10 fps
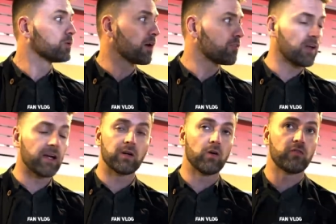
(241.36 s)
the
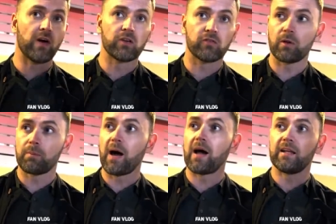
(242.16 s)
Atlético fans for the
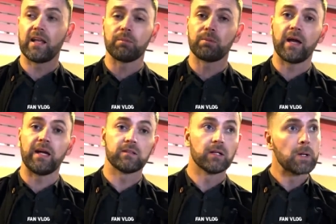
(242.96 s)
part that they
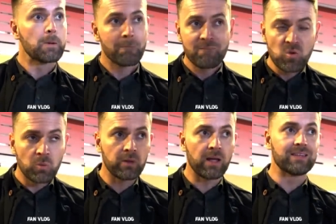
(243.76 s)
played,
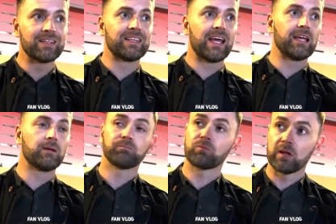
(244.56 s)
but at the end of the day,
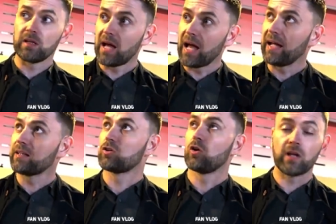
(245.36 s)

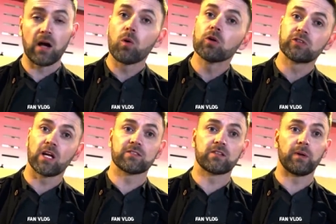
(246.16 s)
United took that one
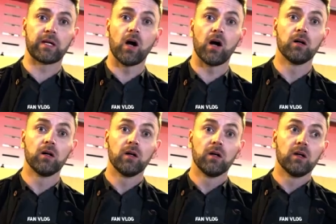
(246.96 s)
chance that we got.
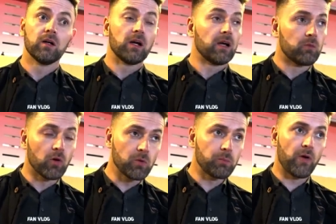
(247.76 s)
It
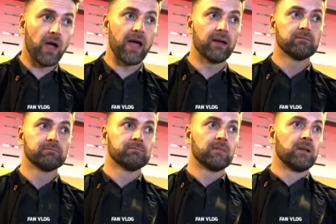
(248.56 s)
wasn't pretty.
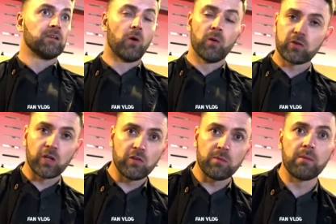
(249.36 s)
No one's
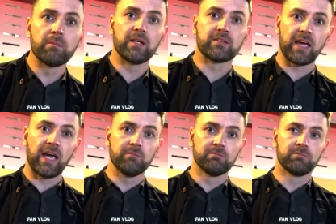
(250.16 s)
going to remember this
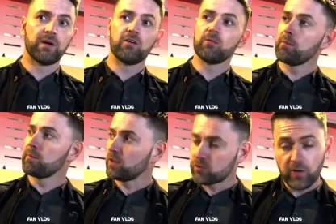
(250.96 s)
game. I remember
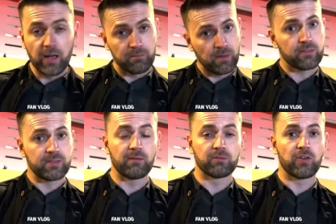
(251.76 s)
the trip, that's
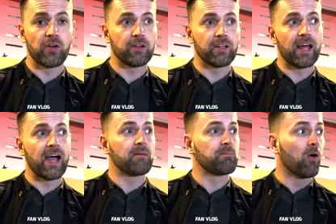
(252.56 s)
damn certain of
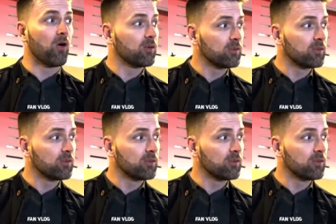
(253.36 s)
that, but